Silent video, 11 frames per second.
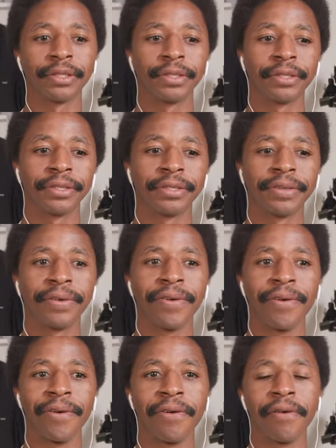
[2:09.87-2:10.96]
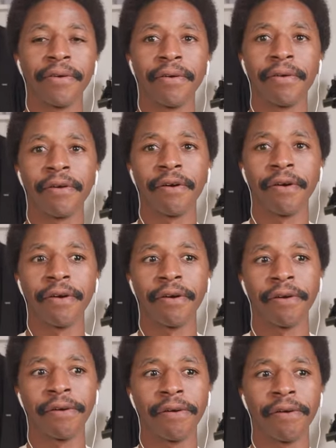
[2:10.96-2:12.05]

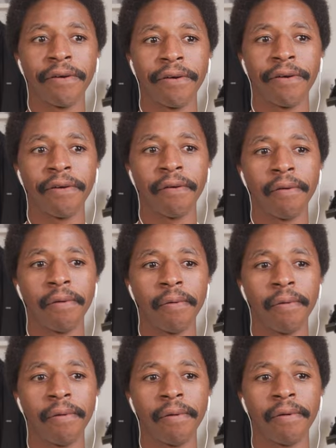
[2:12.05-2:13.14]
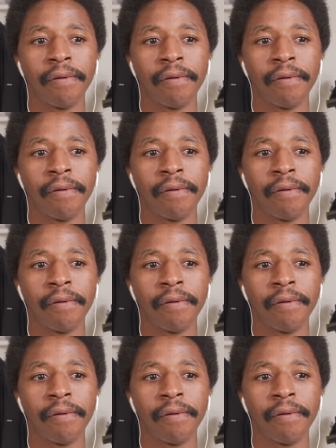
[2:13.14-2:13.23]
The person shown says nothing.